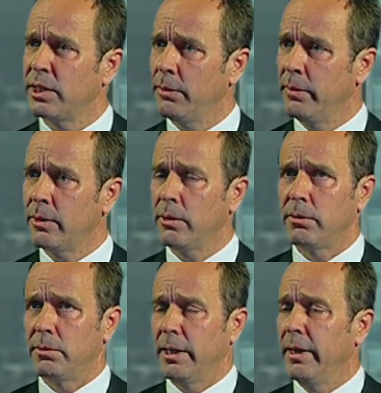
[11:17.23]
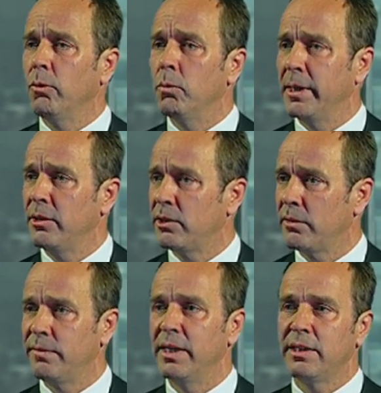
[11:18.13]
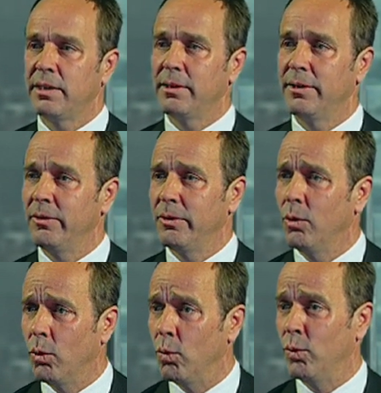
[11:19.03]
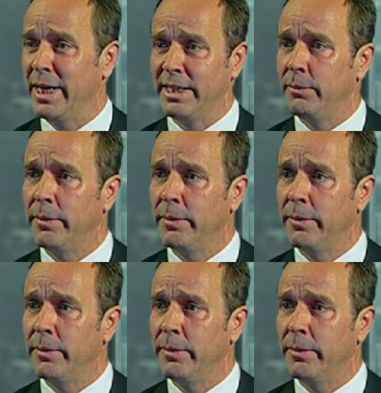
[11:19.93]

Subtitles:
So we've got already